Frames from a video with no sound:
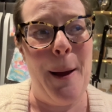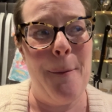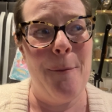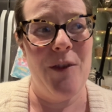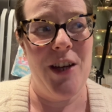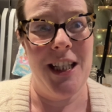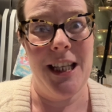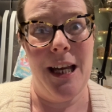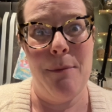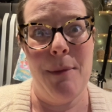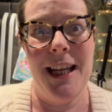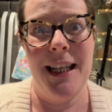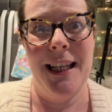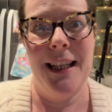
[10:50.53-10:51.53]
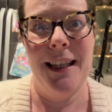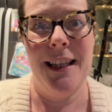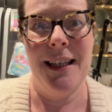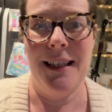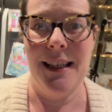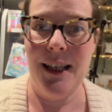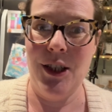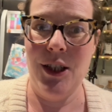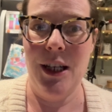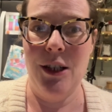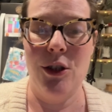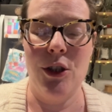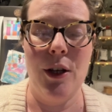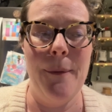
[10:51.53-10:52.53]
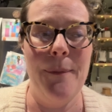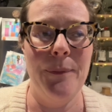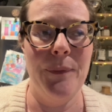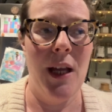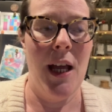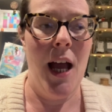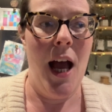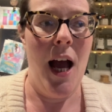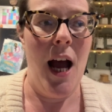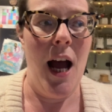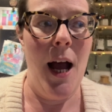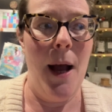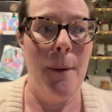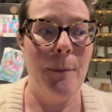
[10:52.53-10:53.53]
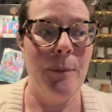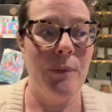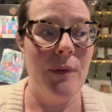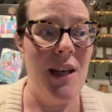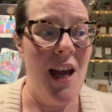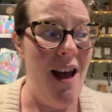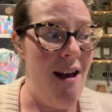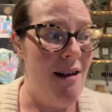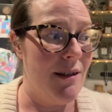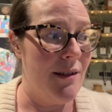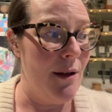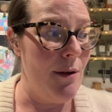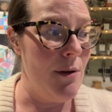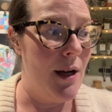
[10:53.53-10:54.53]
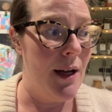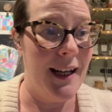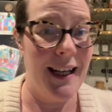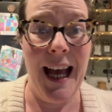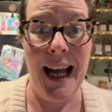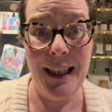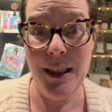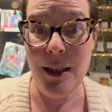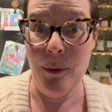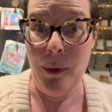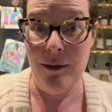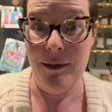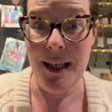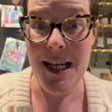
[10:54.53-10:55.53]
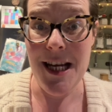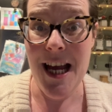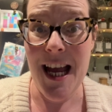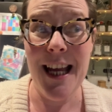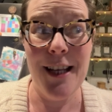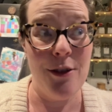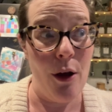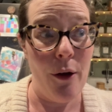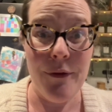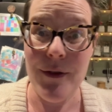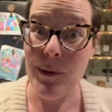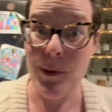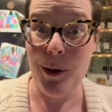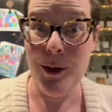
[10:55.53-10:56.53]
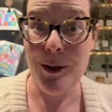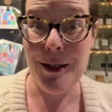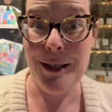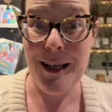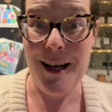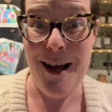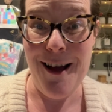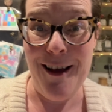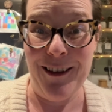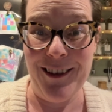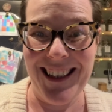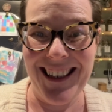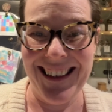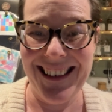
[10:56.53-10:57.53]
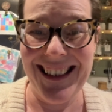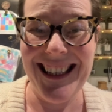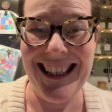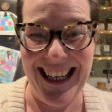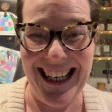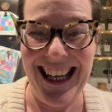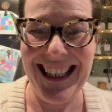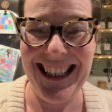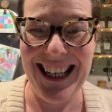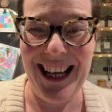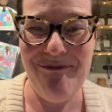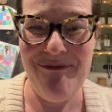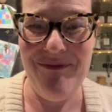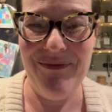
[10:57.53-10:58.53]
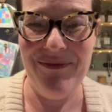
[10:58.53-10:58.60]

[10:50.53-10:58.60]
First time making it this last year just gone. Yeah, so January is off to a good start. See you next time.